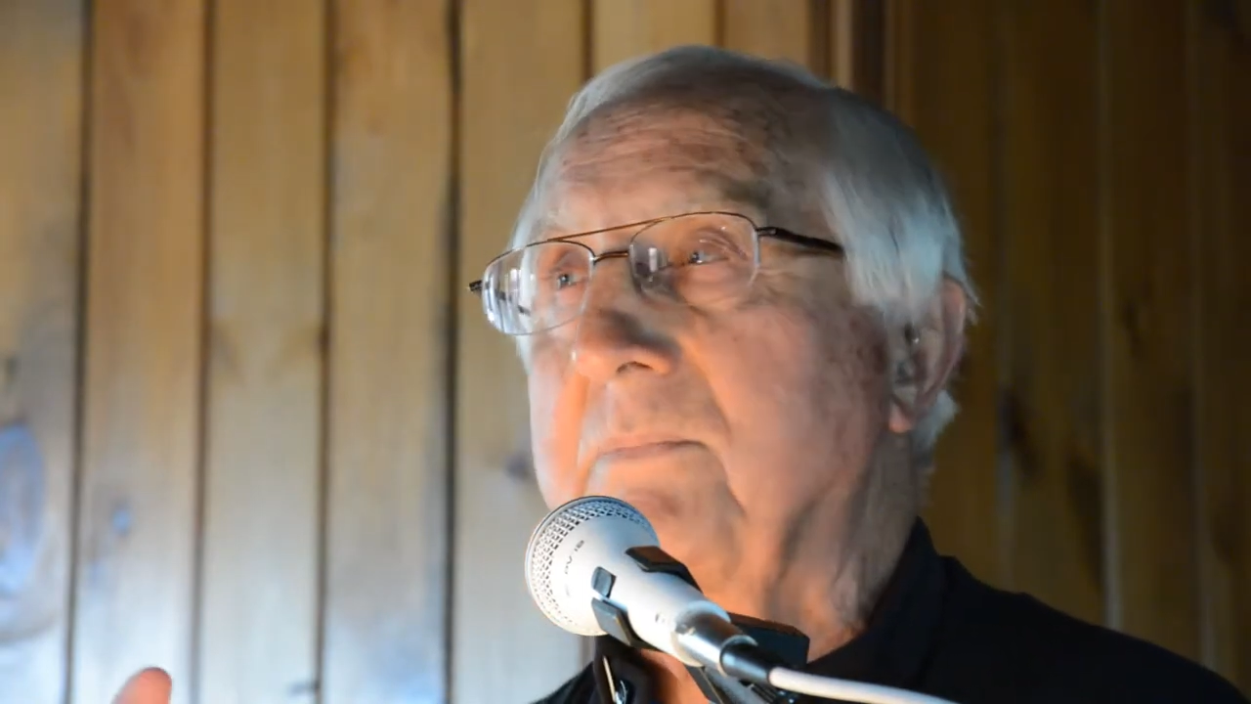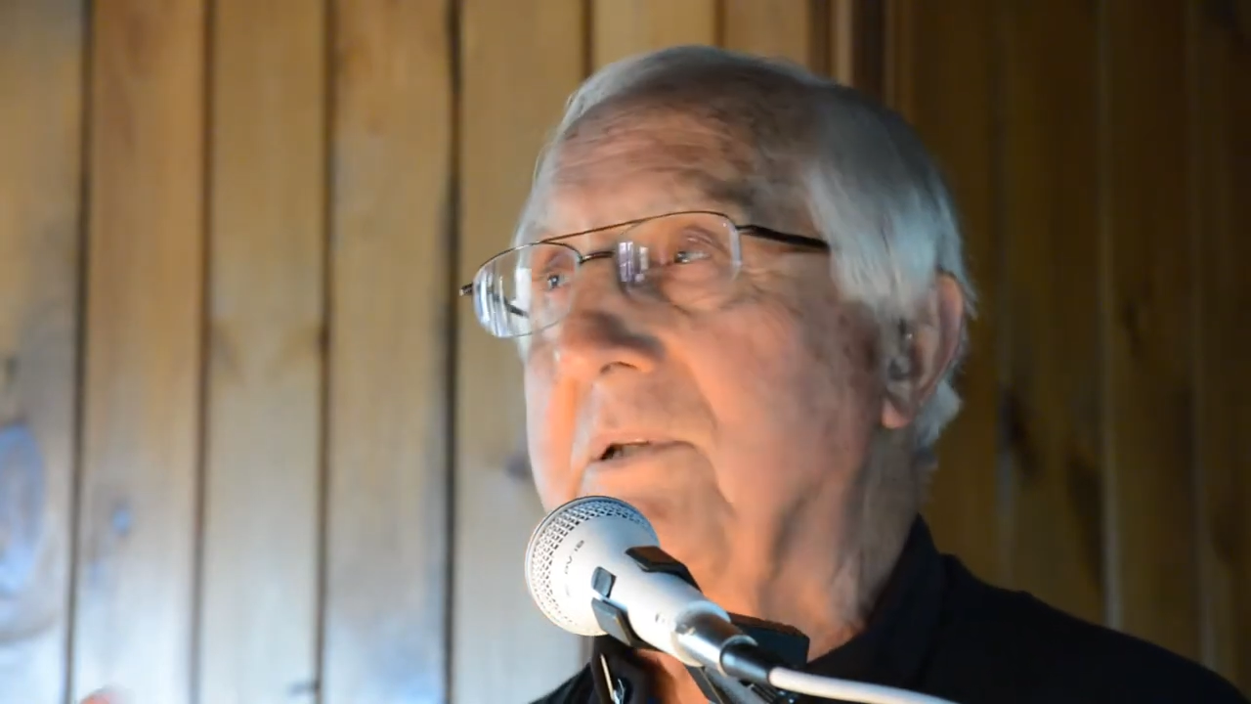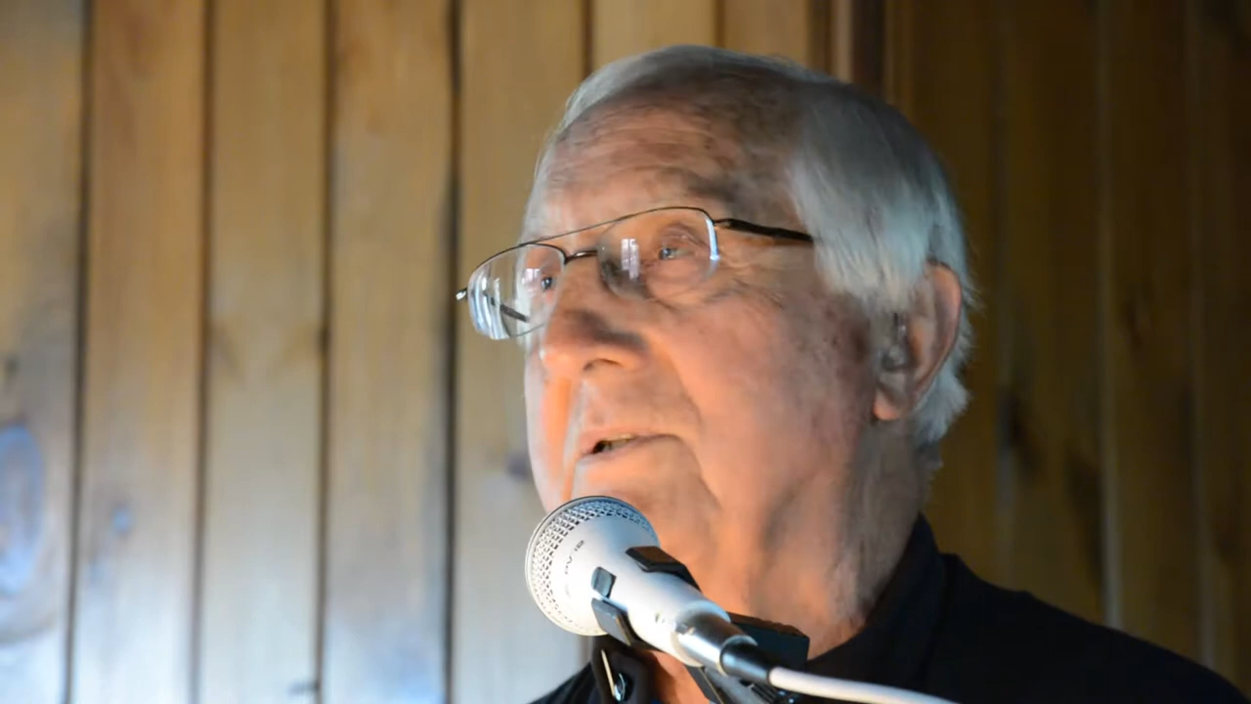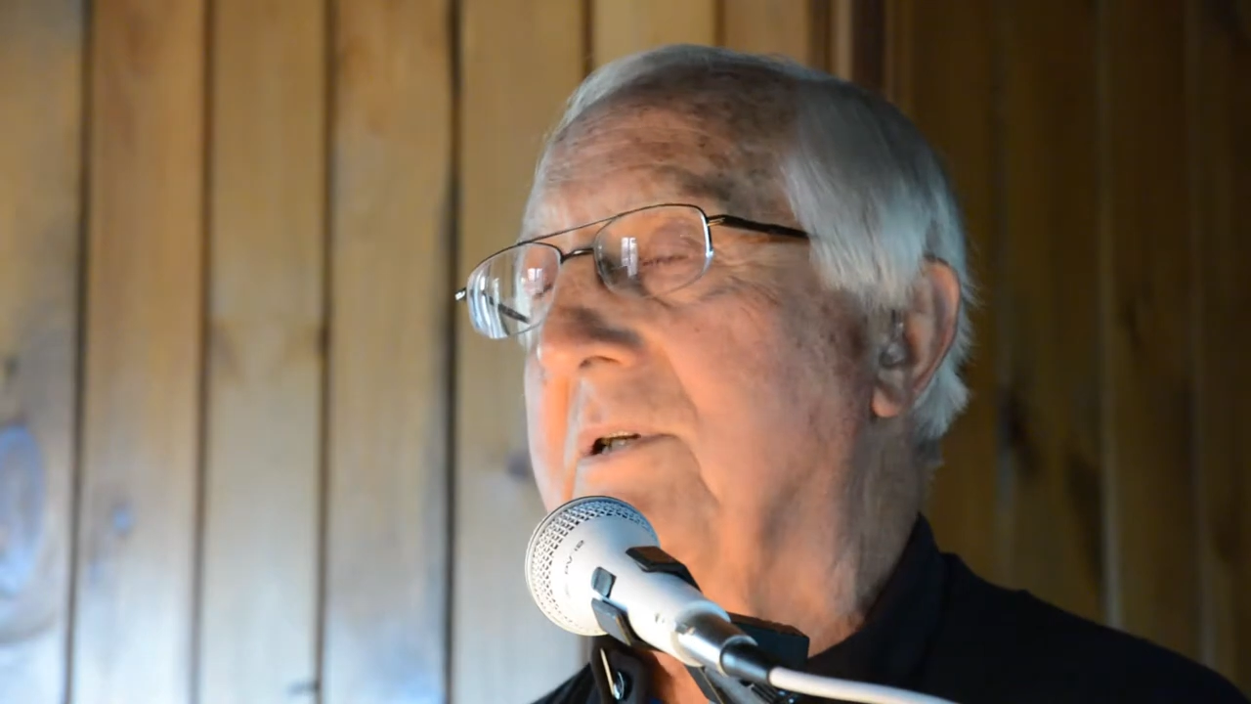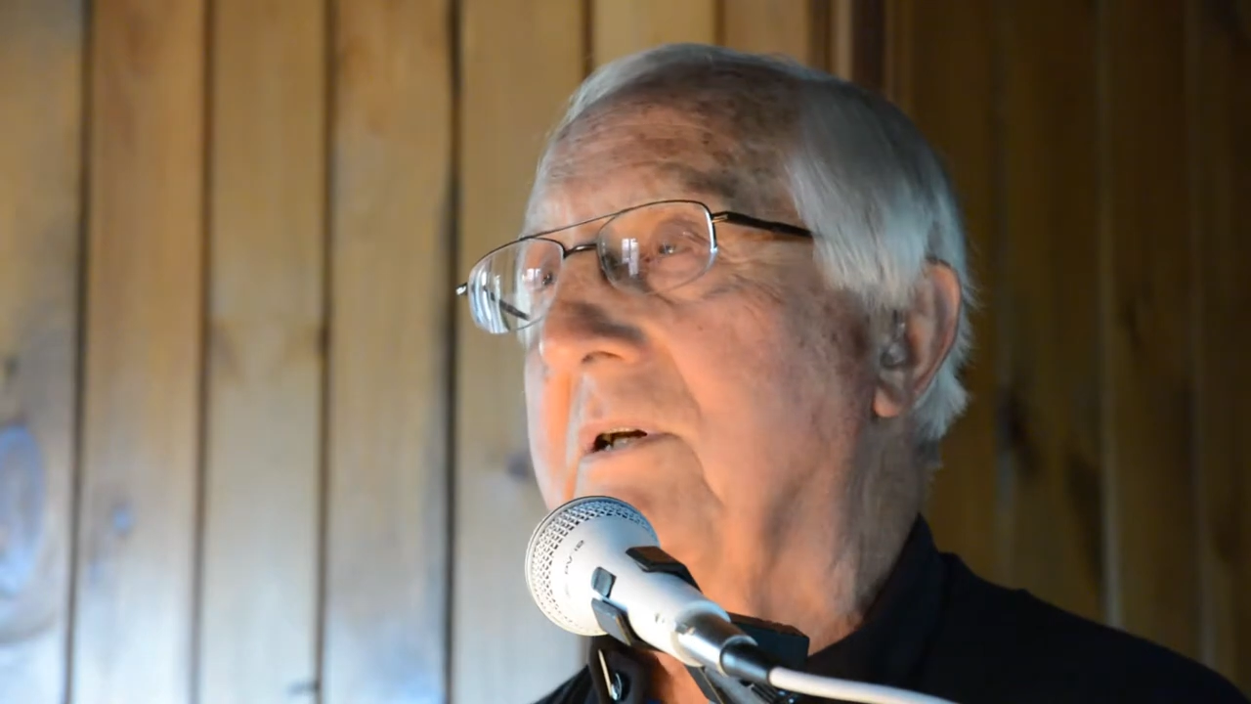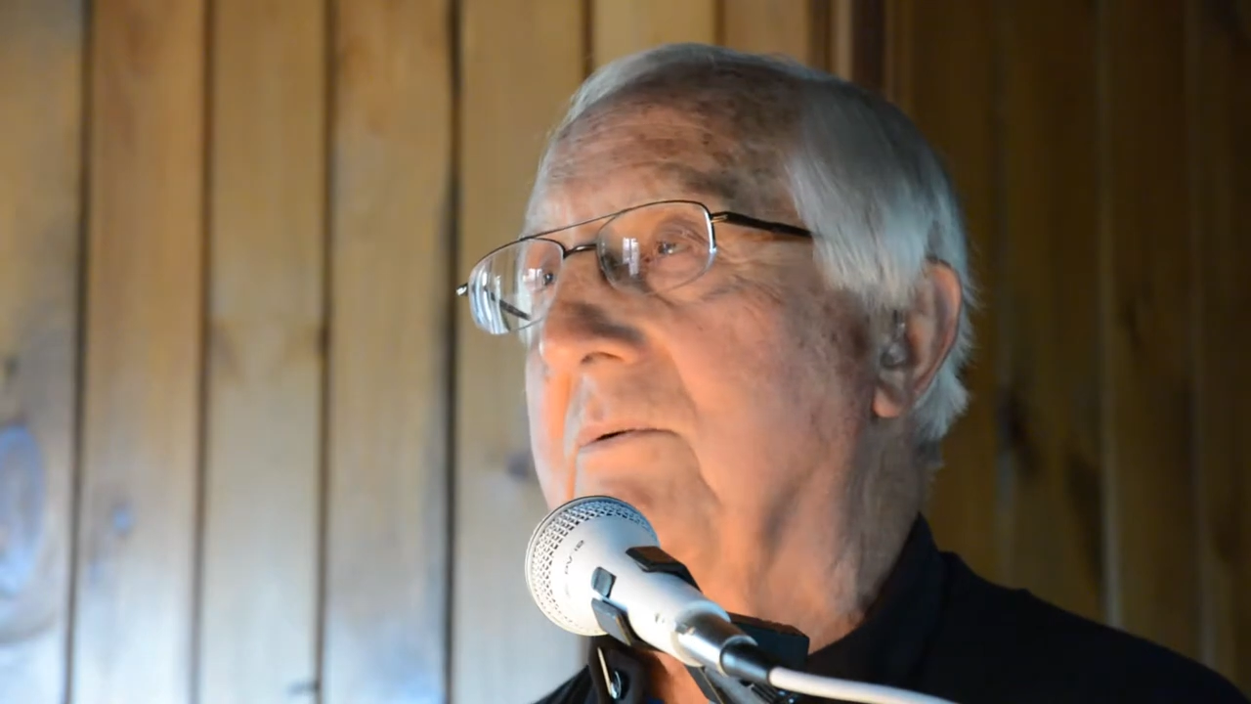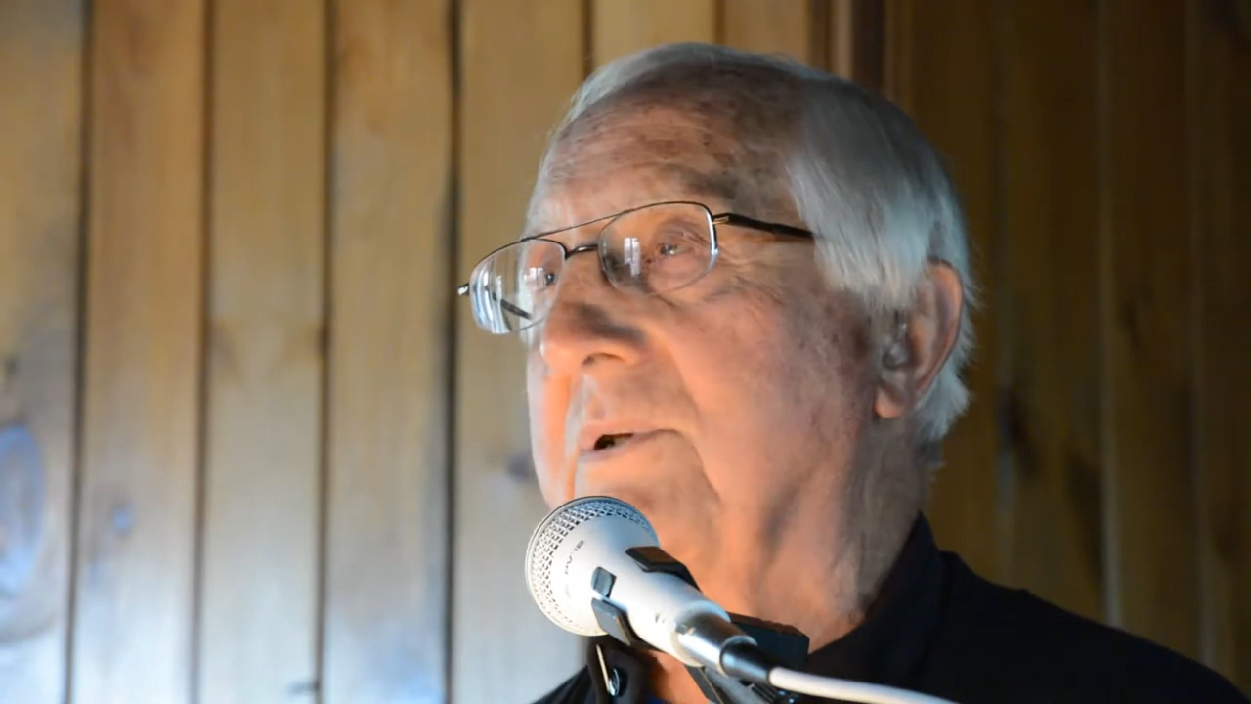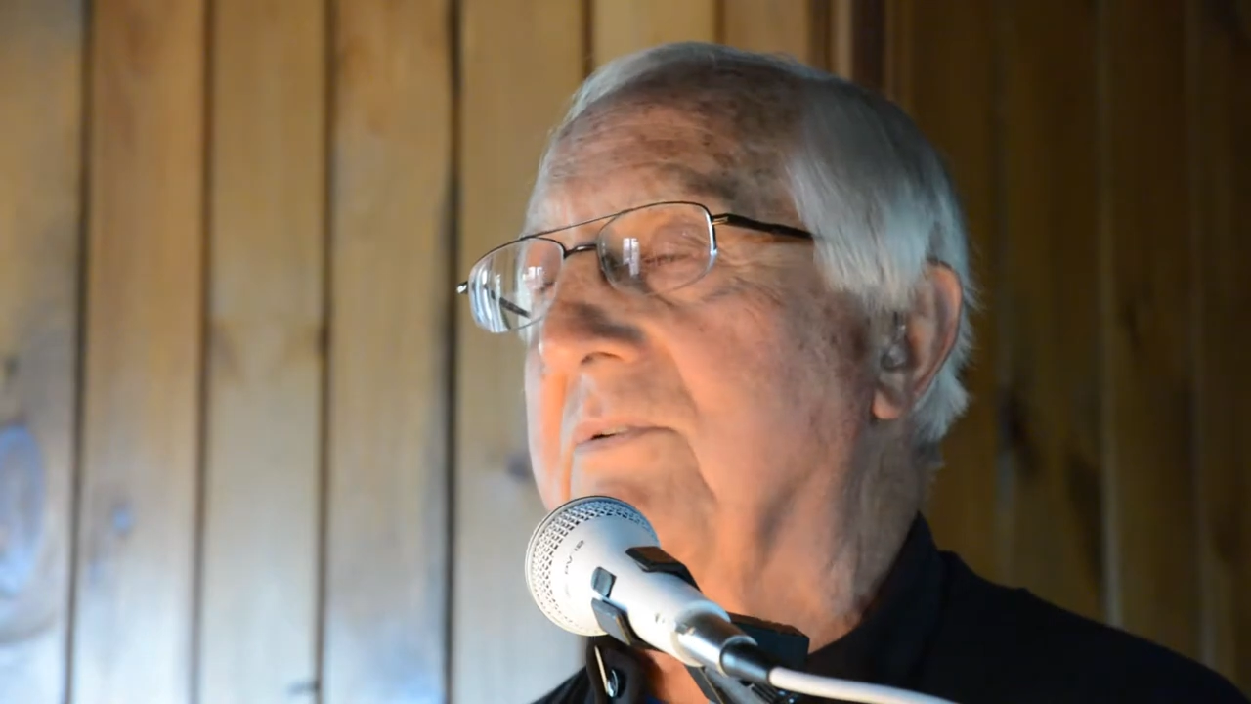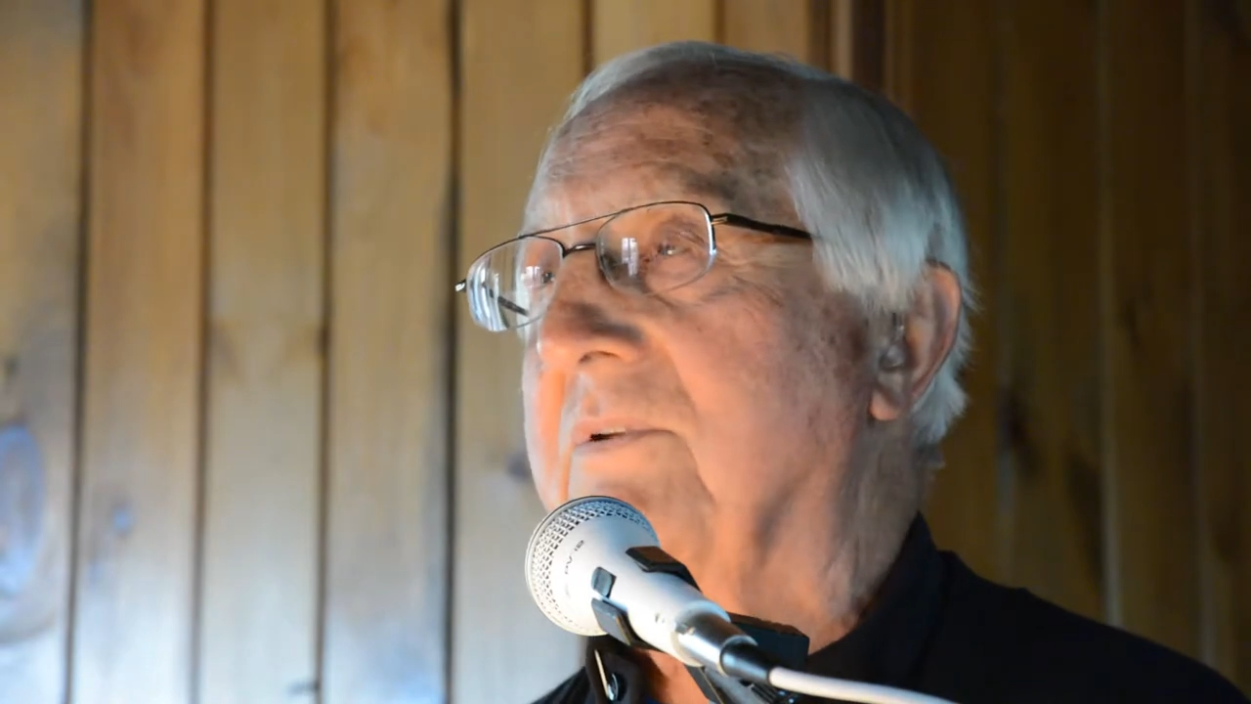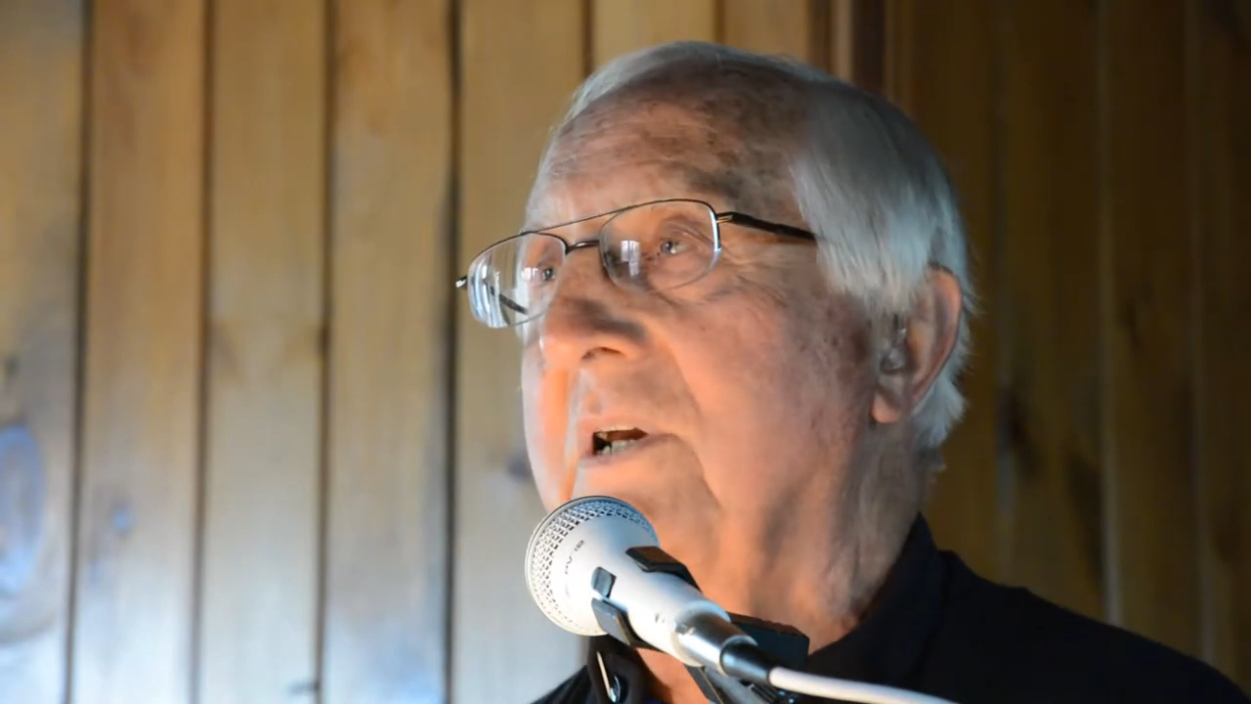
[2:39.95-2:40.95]
in
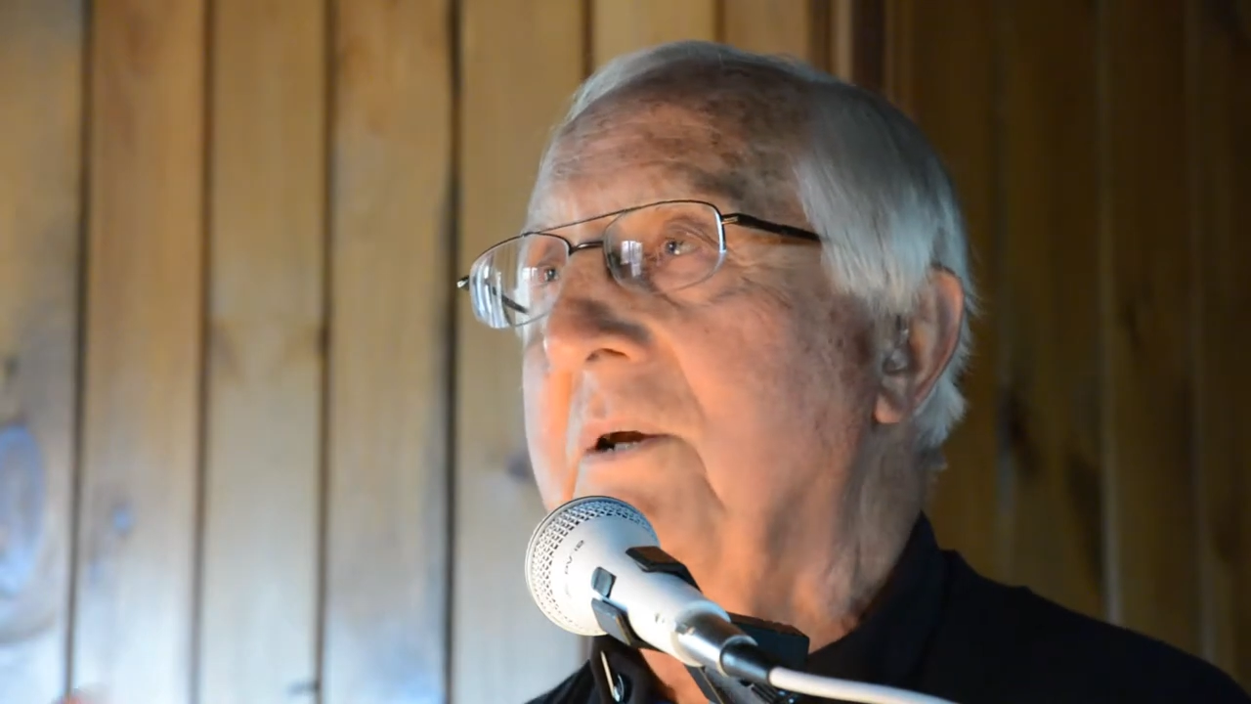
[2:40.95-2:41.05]
Terris,